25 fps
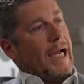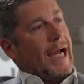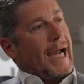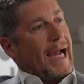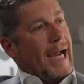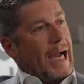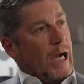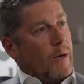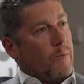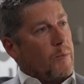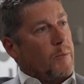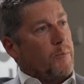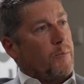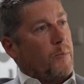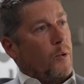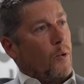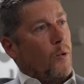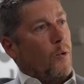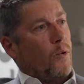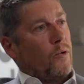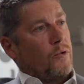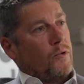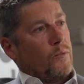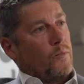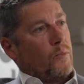how
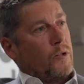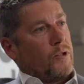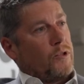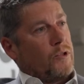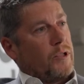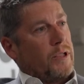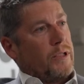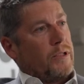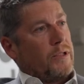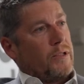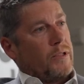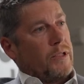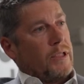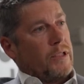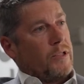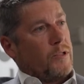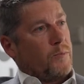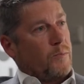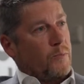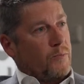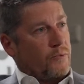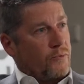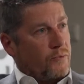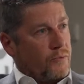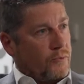important was this,
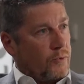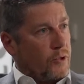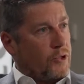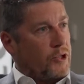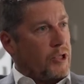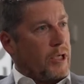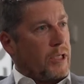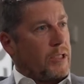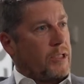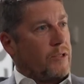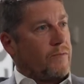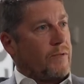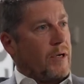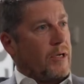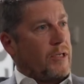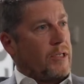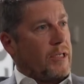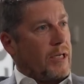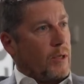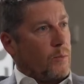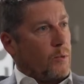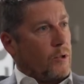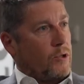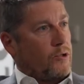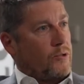this project around
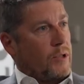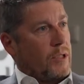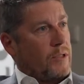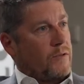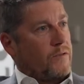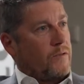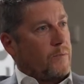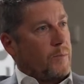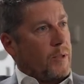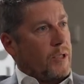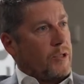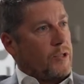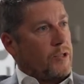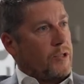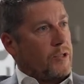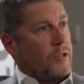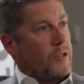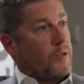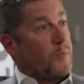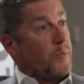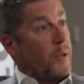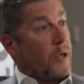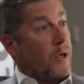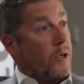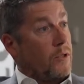network transformation
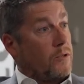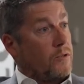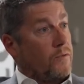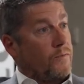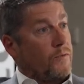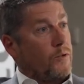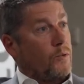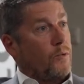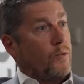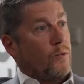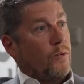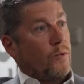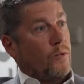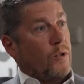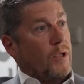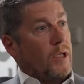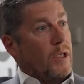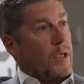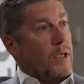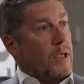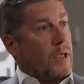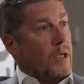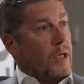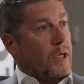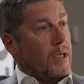as part of your
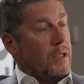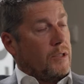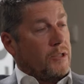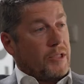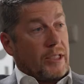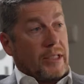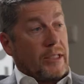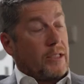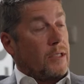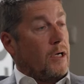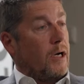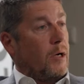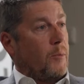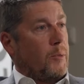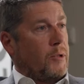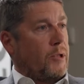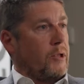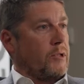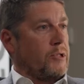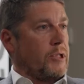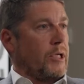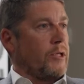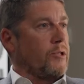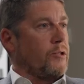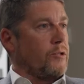uh,
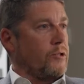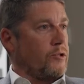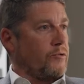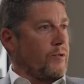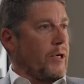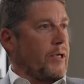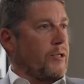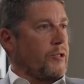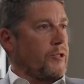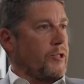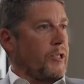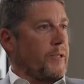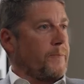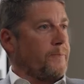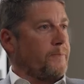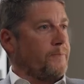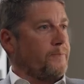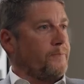decarbonisation strategy?